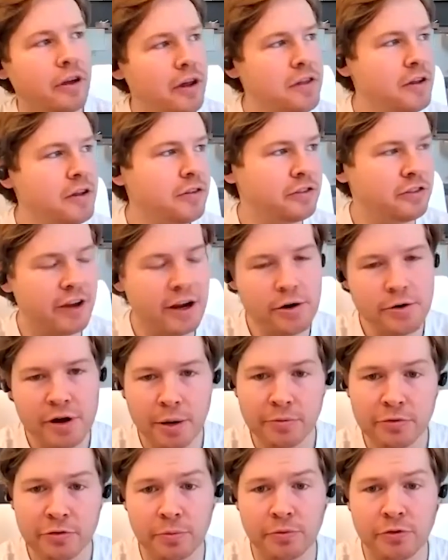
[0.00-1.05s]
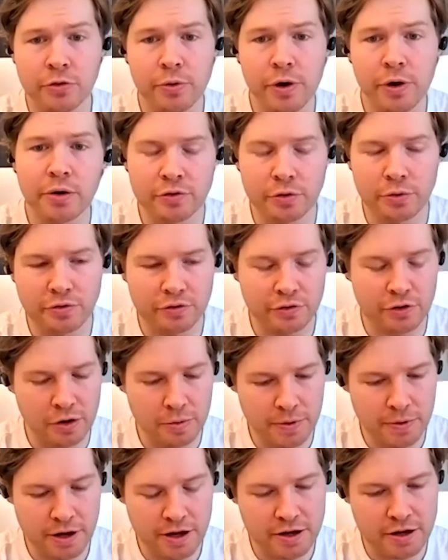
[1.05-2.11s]
Scale comes from two areas. It's going to
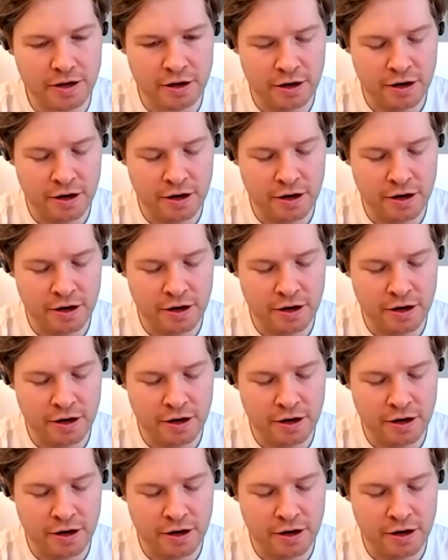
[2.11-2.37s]
be,